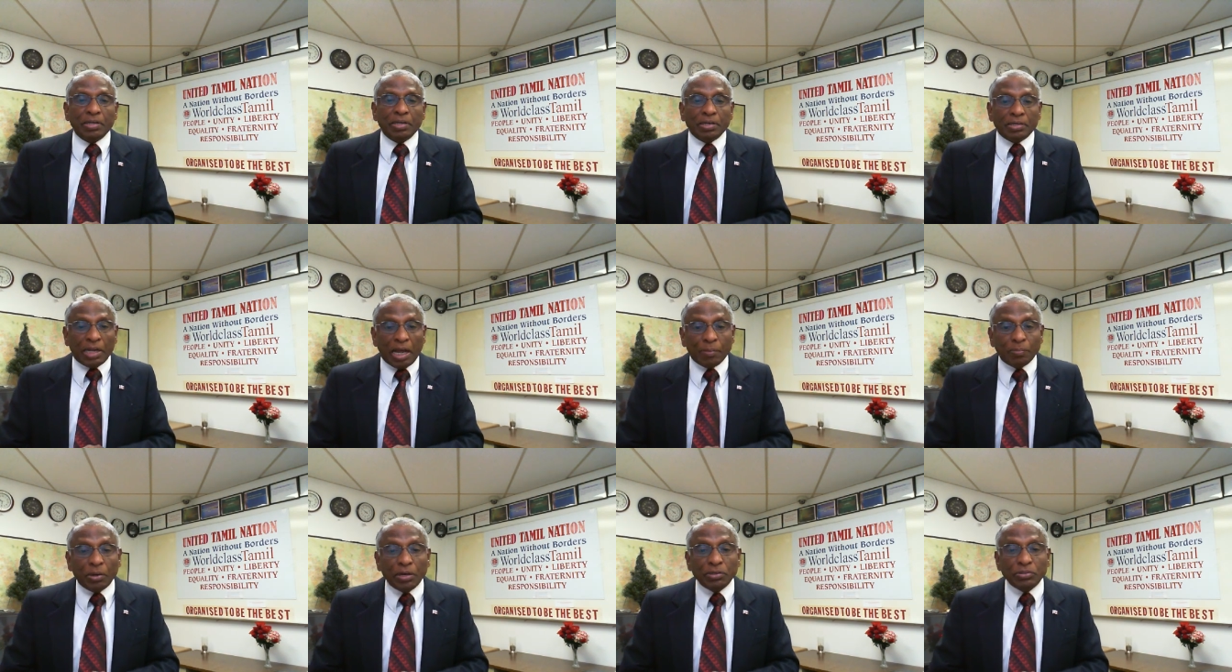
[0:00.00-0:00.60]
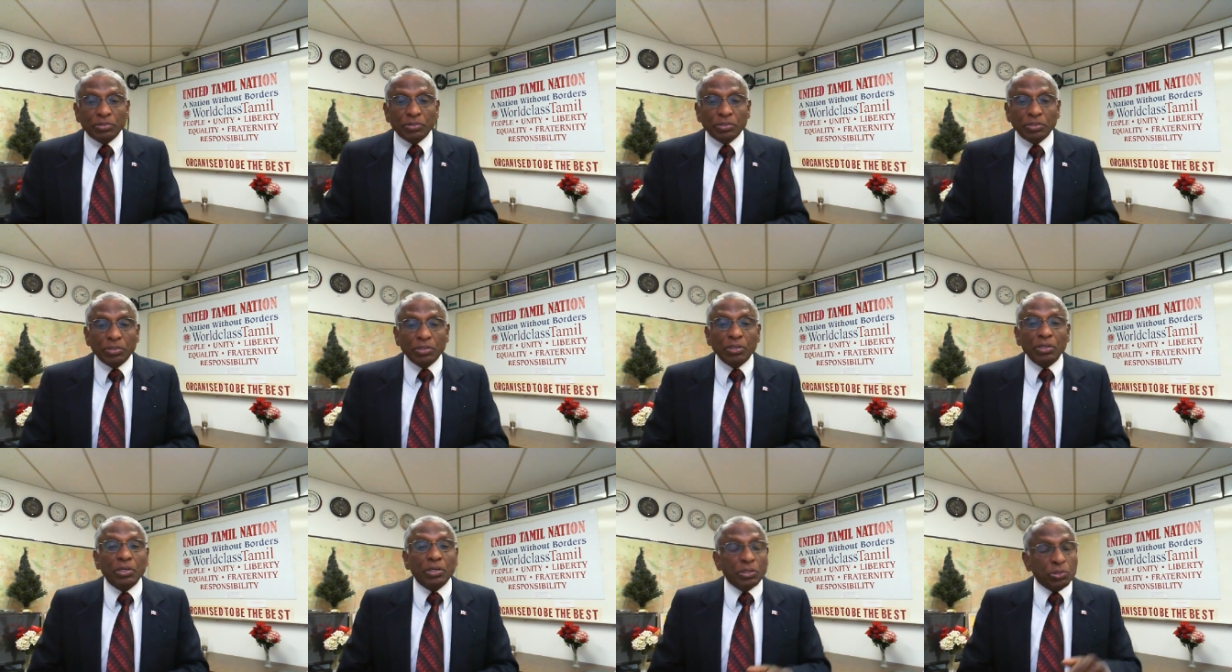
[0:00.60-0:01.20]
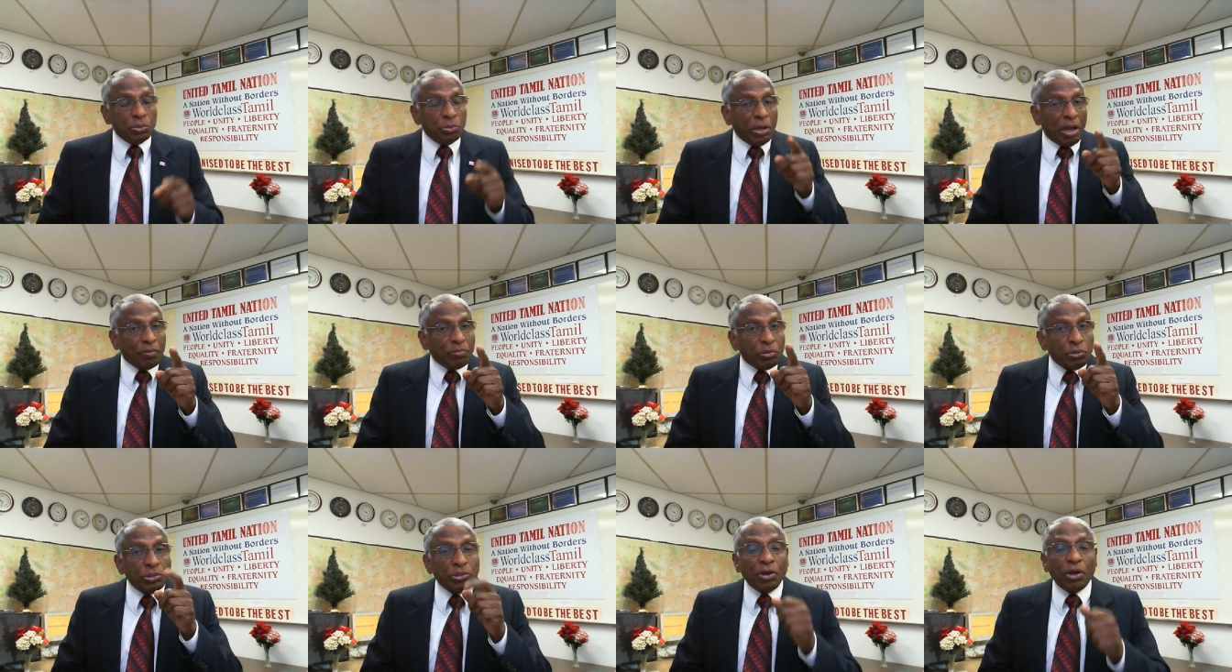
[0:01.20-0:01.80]
Tamils, you have
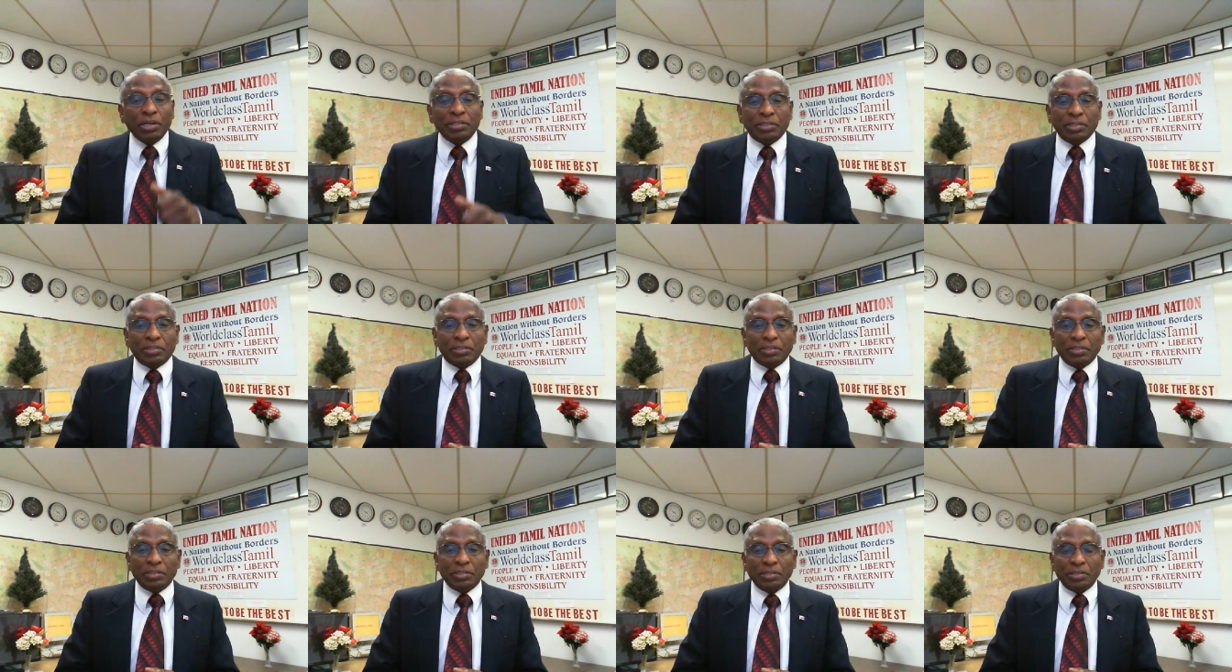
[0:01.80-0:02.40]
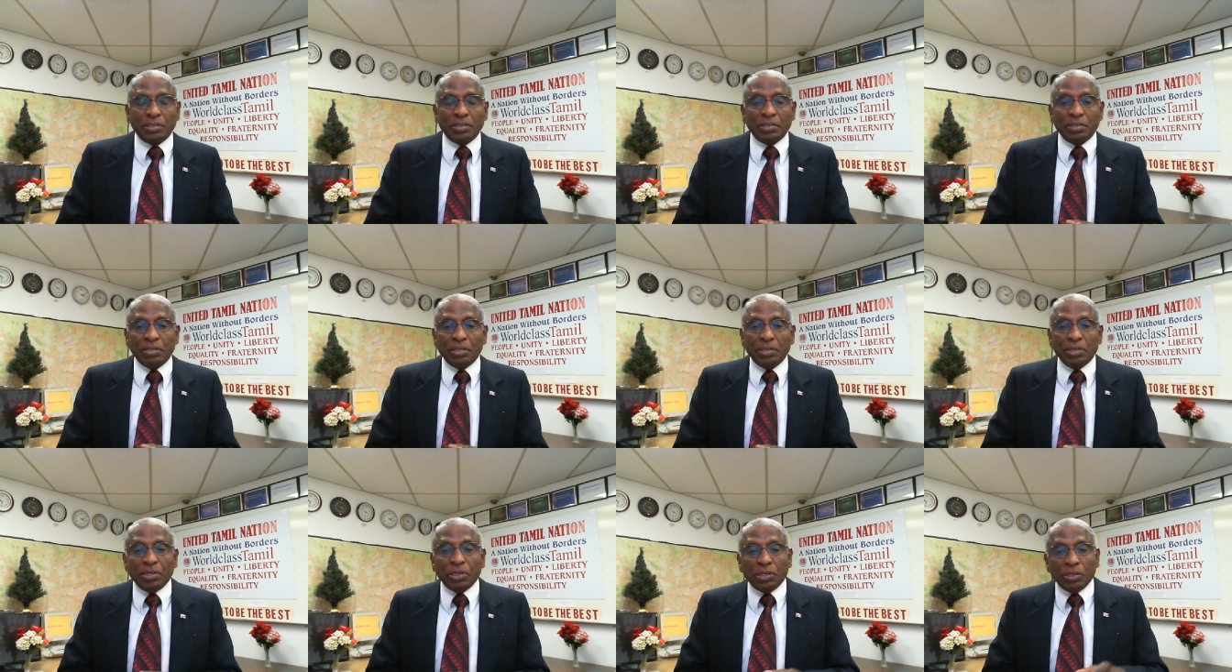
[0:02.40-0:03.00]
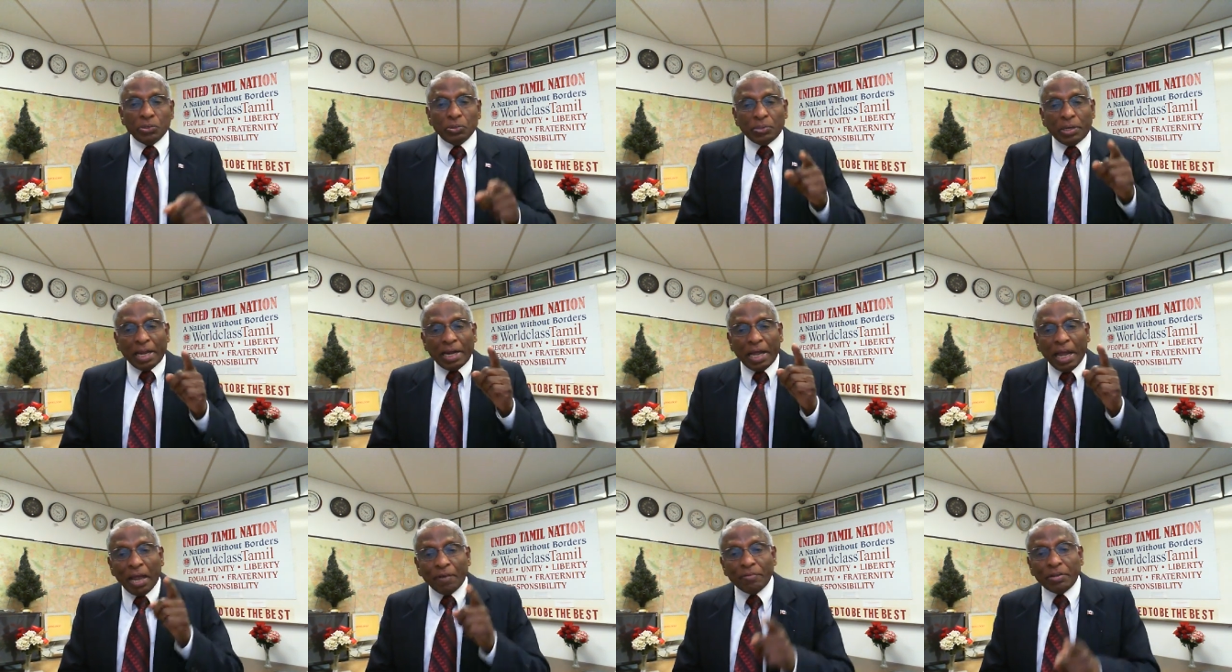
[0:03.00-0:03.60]
two choices. You can
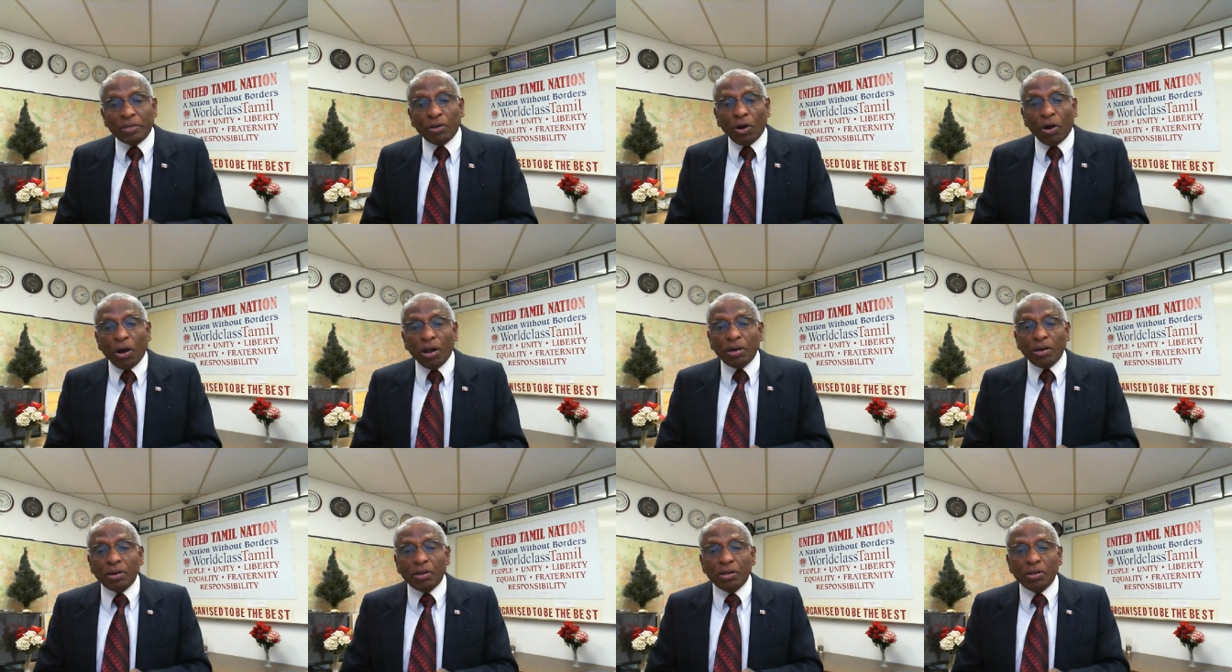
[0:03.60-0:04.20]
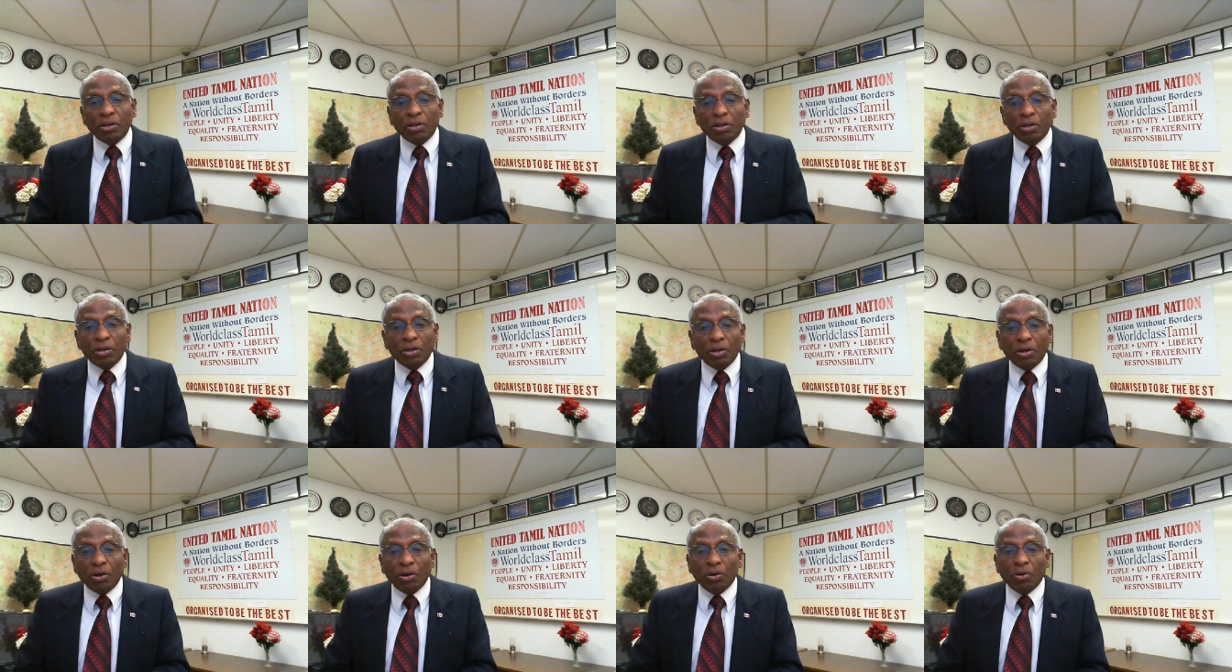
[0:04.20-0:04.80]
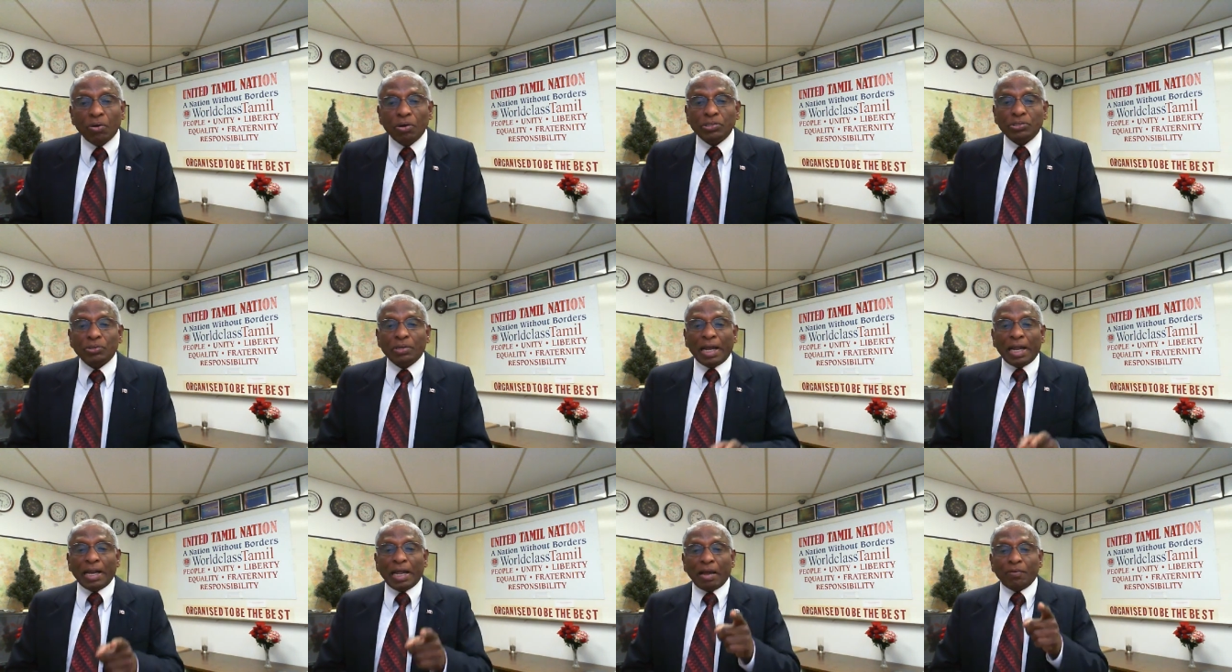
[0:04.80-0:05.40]
have it all or you
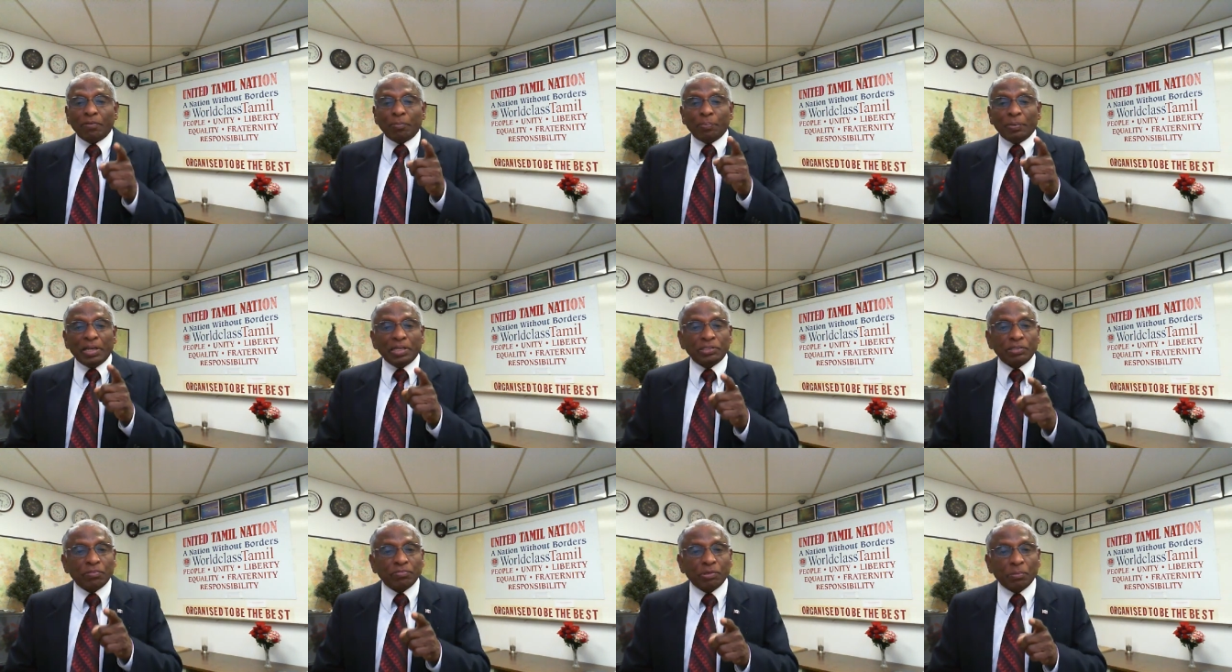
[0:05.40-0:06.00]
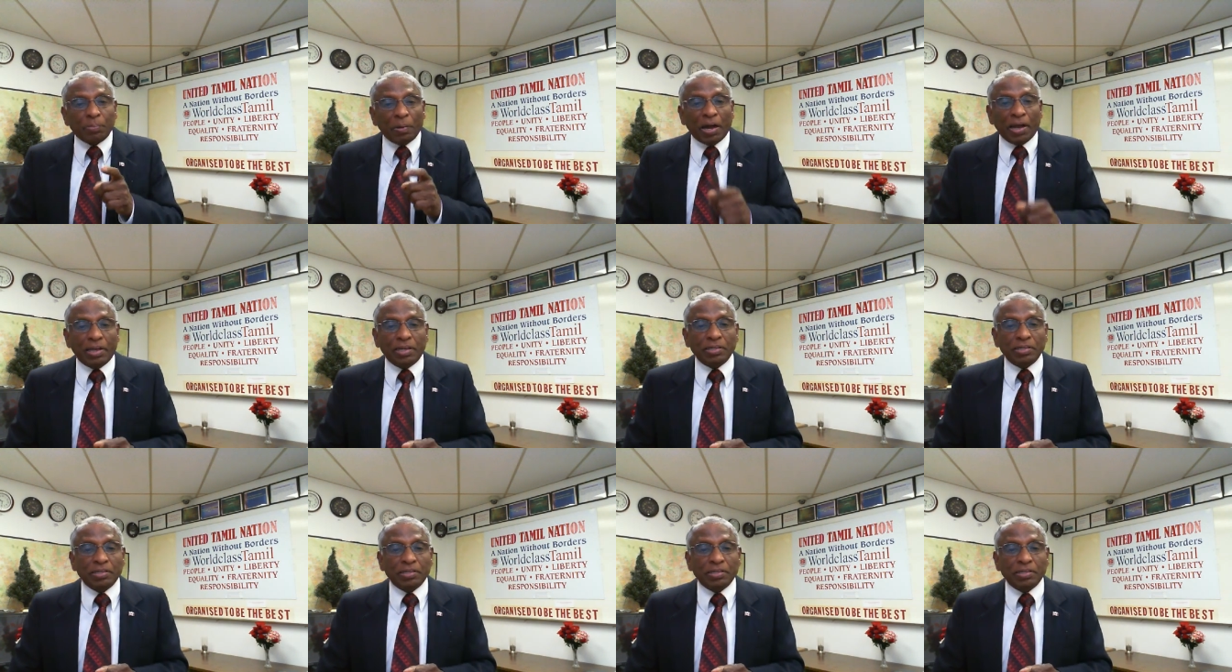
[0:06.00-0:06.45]
can have a piece of the pie.